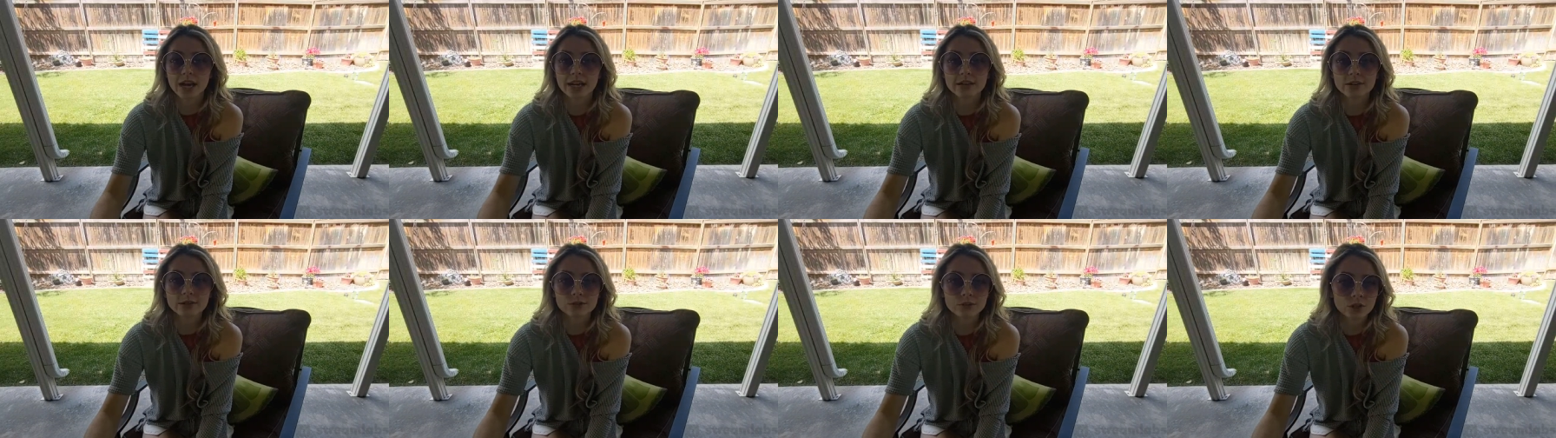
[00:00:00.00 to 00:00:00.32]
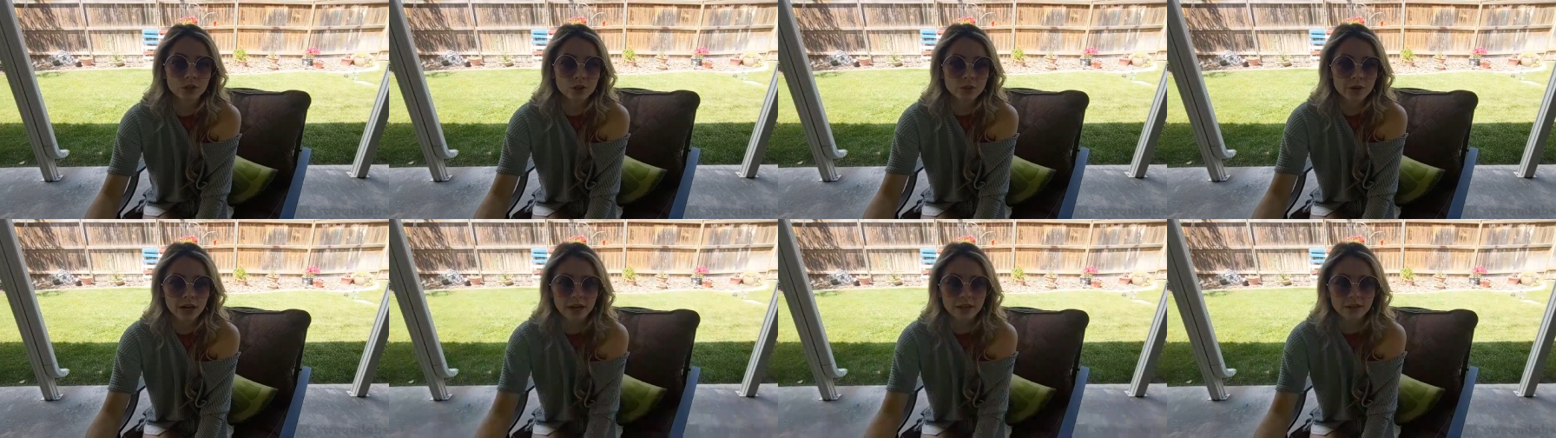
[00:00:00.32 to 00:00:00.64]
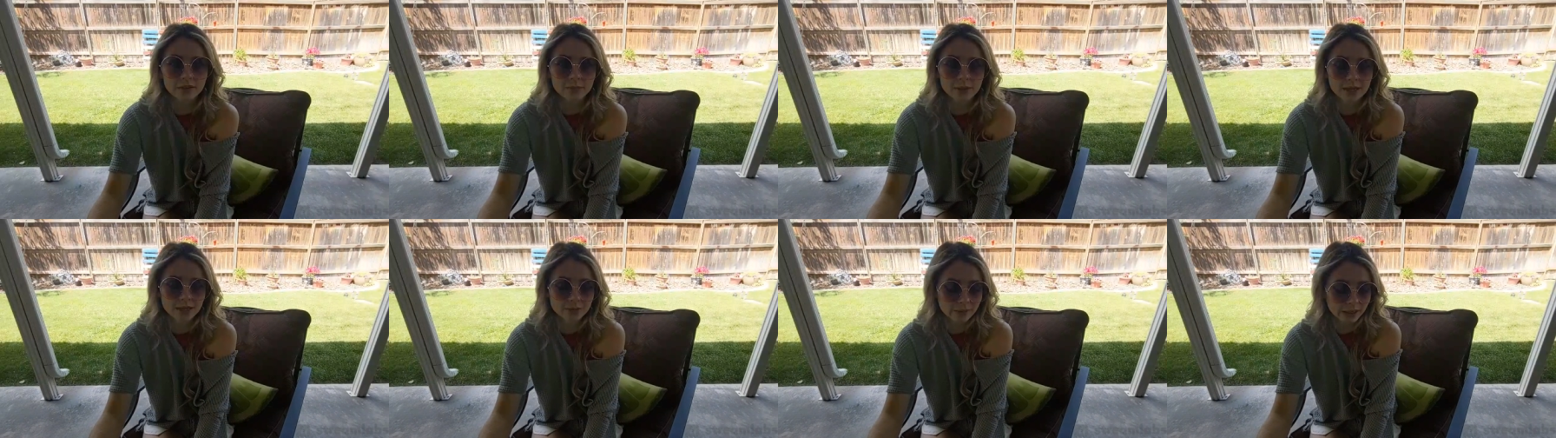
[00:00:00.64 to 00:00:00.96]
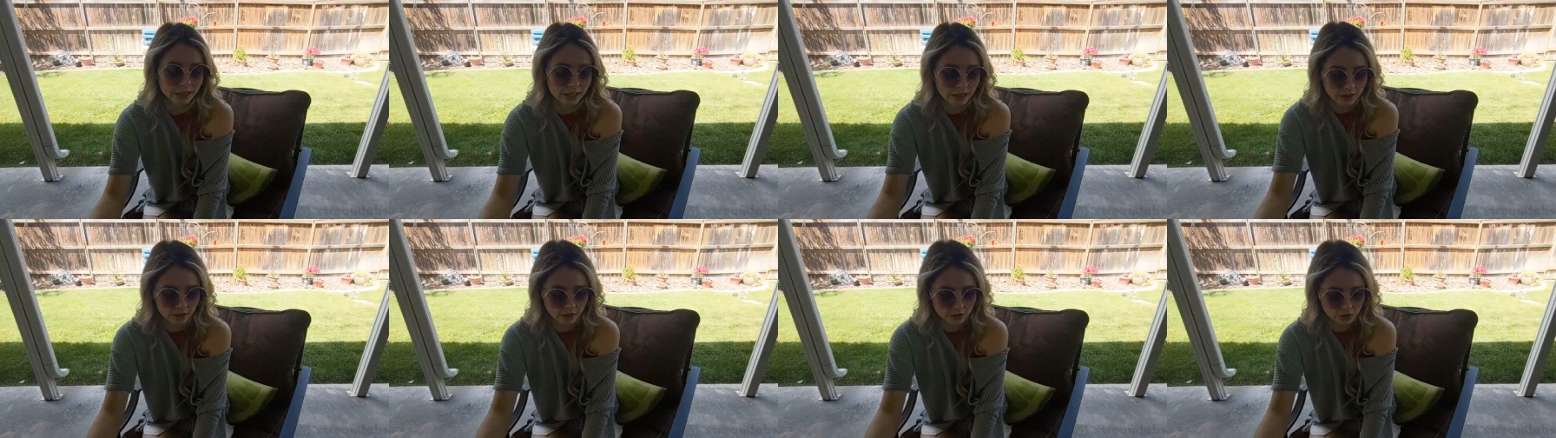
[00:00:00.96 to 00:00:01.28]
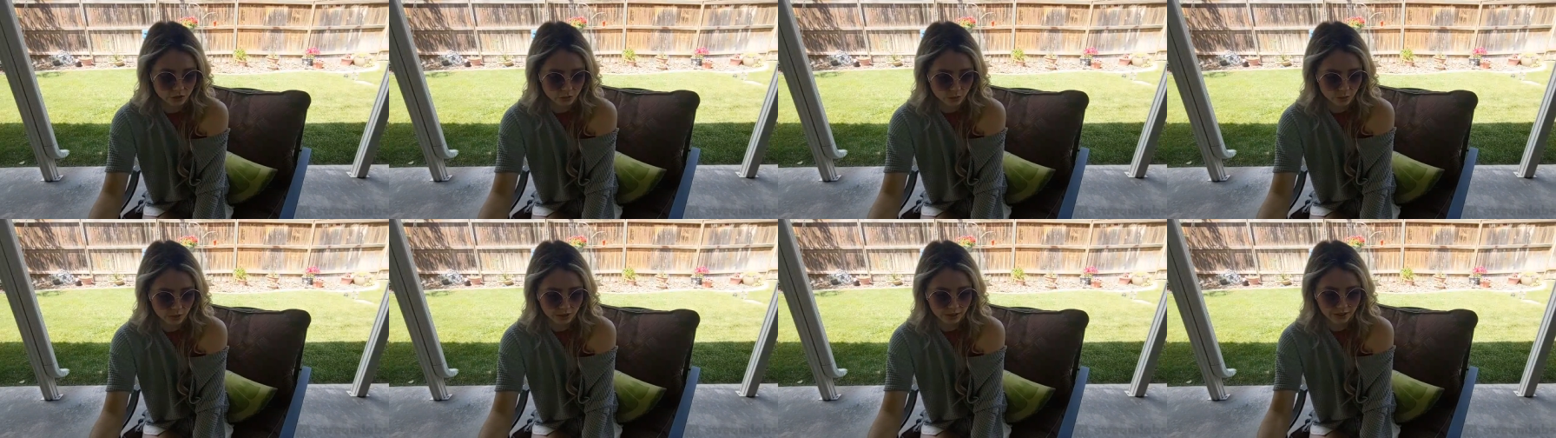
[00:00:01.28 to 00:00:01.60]
I don't know how to make my
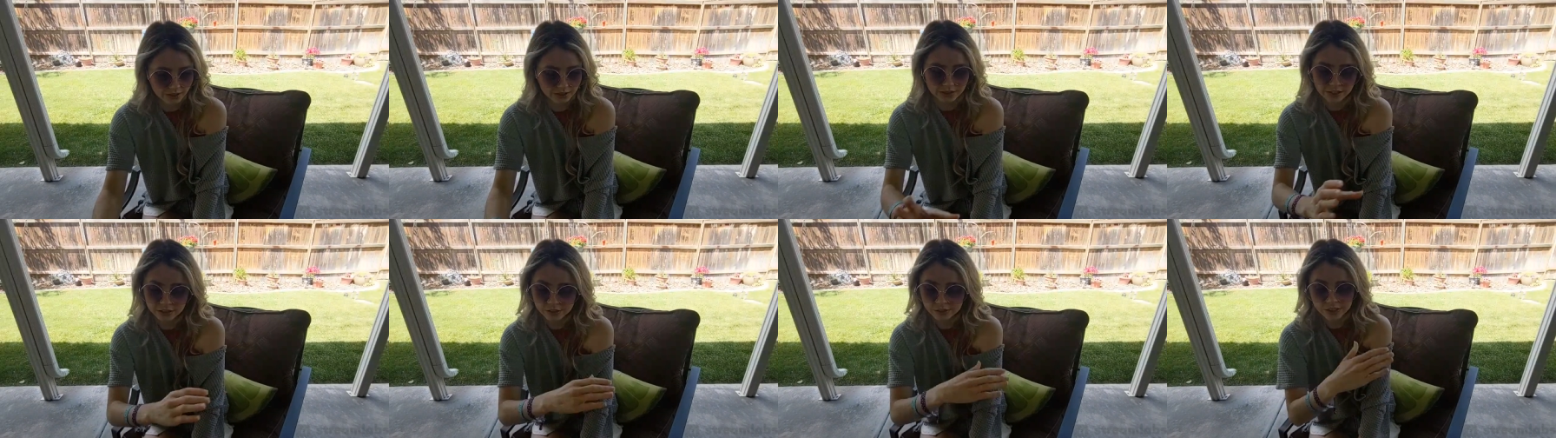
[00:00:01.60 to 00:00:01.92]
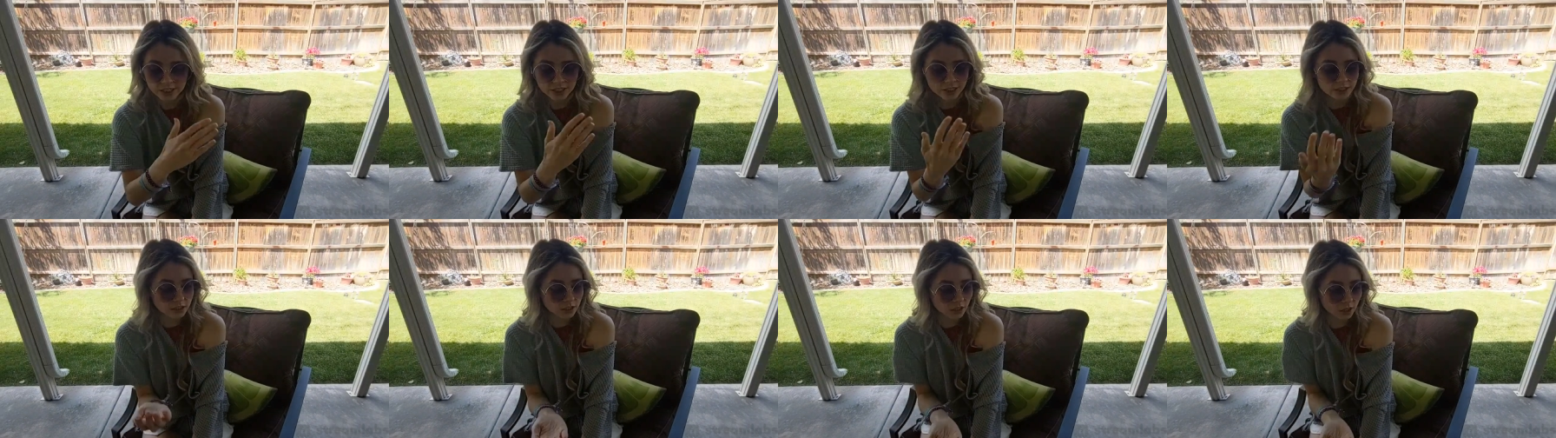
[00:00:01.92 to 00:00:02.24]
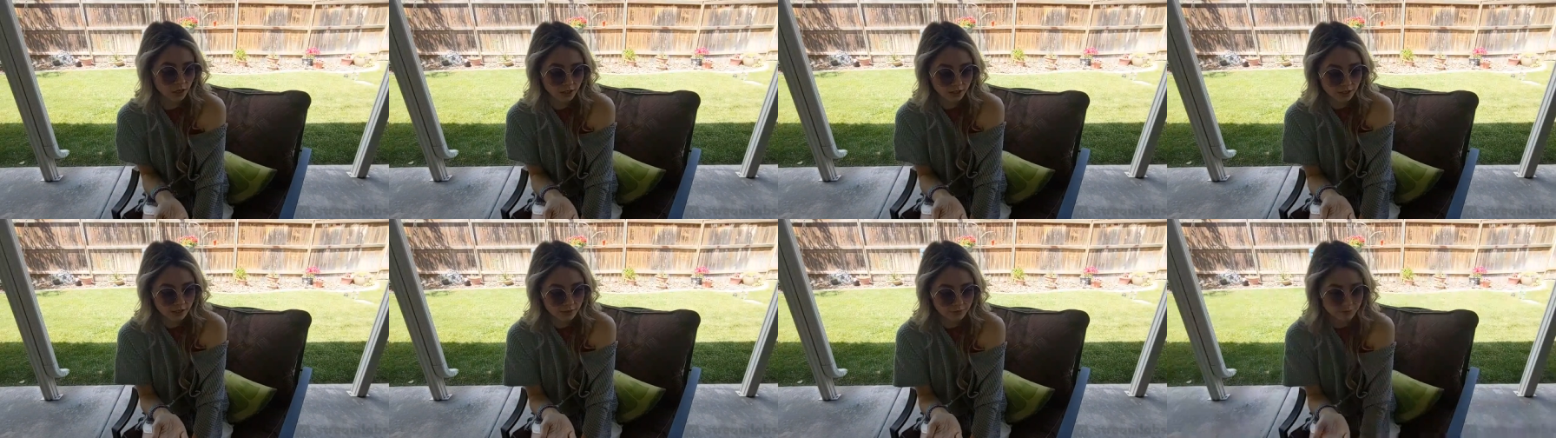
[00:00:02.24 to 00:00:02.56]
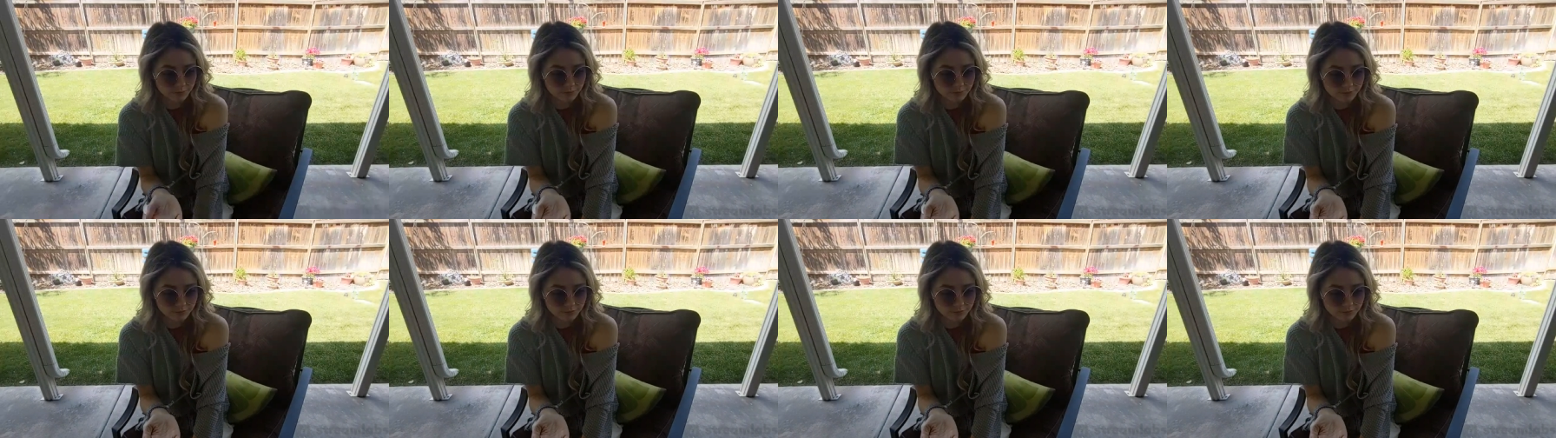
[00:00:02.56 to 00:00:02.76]
alerts work. They're ticked on.